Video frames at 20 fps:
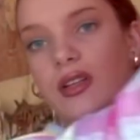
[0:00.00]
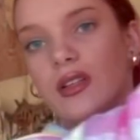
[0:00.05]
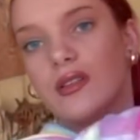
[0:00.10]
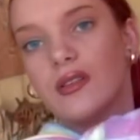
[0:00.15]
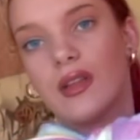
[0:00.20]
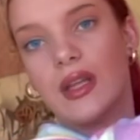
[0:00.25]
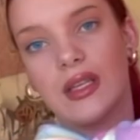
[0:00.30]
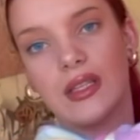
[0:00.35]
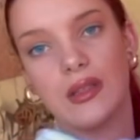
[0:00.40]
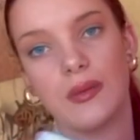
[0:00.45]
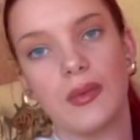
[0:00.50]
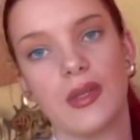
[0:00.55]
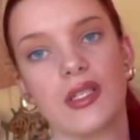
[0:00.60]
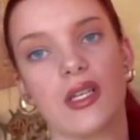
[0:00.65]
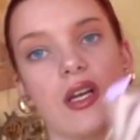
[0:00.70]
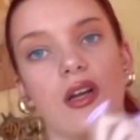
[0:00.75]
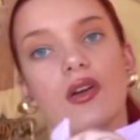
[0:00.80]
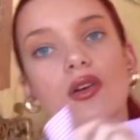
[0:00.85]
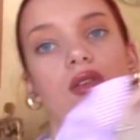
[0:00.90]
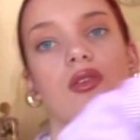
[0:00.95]
it like the
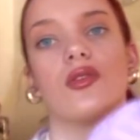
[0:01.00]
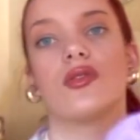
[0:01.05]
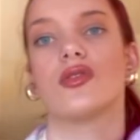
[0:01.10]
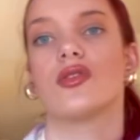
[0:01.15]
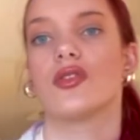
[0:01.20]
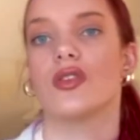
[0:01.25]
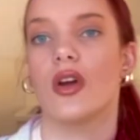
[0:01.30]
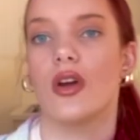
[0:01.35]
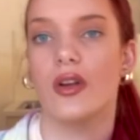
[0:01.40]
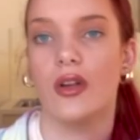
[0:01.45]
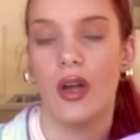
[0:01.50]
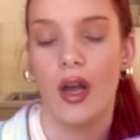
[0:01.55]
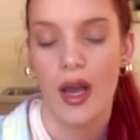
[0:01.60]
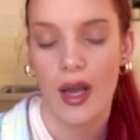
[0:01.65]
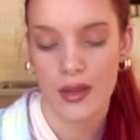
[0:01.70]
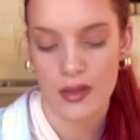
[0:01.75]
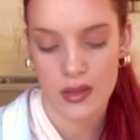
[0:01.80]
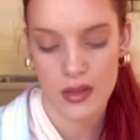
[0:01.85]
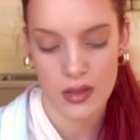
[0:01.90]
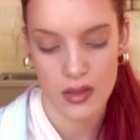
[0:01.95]
material is so
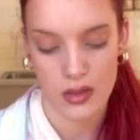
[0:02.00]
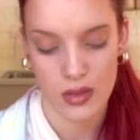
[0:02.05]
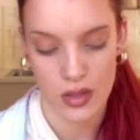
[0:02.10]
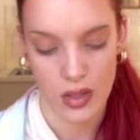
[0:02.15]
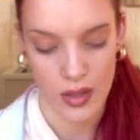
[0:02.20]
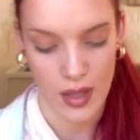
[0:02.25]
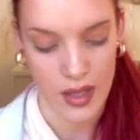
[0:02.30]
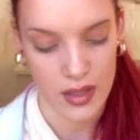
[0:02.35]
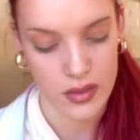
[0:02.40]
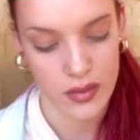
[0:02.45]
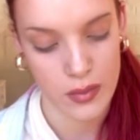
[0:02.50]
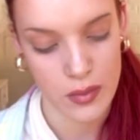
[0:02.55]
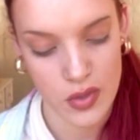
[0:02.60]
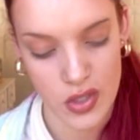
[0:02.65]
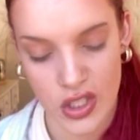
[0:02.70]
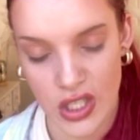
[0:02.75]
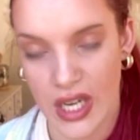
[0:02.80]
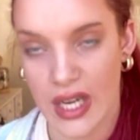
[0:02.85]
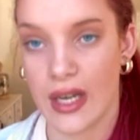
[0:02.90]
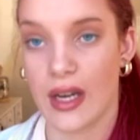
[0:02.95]
nice so that's from
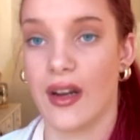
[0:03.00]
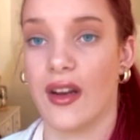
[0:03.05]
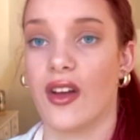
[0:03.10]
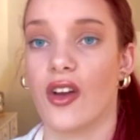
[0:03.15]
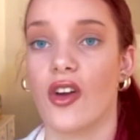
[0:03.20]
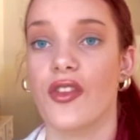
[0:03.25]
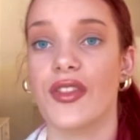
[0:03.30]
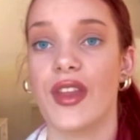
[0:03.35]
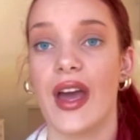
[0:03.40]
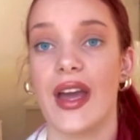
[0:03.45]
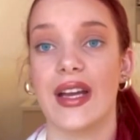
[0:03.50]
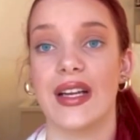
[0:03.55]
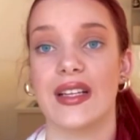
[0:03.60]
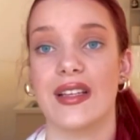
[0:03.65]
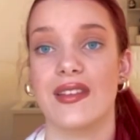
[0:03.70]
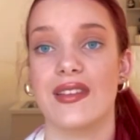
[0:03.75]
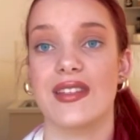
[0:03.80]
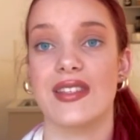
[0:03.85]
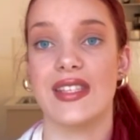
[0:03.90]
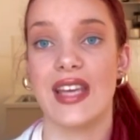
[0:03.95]
Shein and I got that
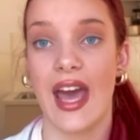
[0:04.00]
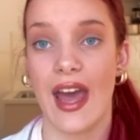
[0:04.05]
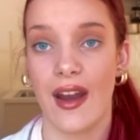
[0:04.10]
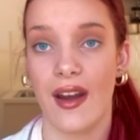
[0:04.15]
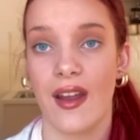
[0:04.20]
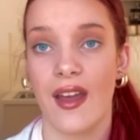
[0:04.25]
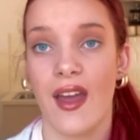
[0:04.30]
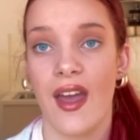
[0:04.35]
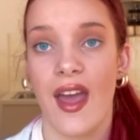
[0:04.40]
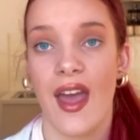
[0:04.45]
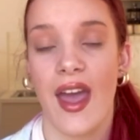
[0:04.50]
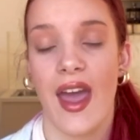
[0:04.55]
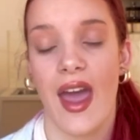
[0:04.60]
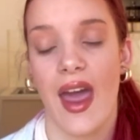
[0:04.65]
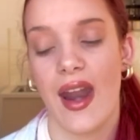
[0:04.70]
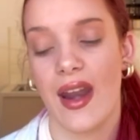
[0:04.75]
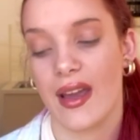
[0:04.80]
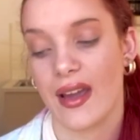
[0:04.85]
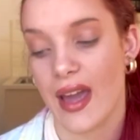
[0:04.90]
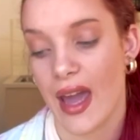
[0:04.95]
in a set
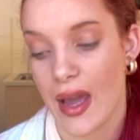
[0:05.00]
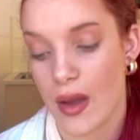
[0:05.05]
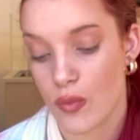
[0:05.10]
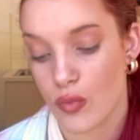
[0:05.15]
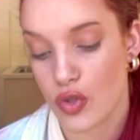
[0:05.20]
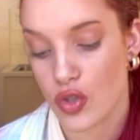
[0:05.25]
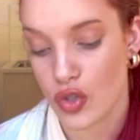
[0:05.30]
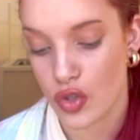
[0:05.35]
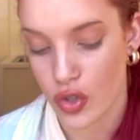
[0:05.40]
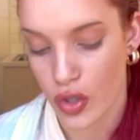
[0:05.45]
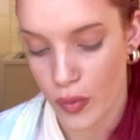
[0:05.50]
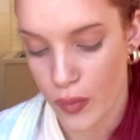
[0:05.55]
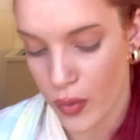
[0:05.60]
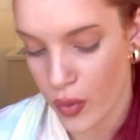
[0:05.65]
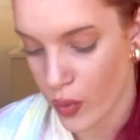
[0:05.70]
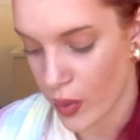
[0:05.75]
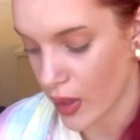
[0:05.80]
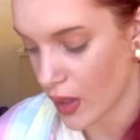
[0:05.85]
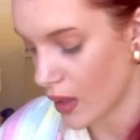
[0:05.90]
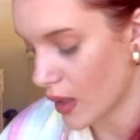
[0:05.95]
and it came
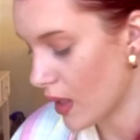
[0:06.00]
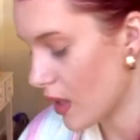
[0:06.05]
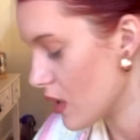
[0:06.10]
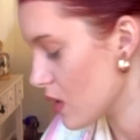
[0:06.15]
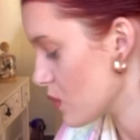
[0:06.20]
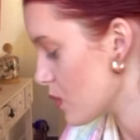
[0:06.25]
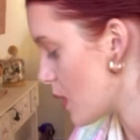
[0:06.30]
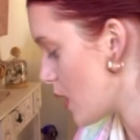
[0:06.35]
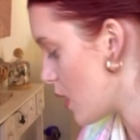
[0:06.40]
super quickly as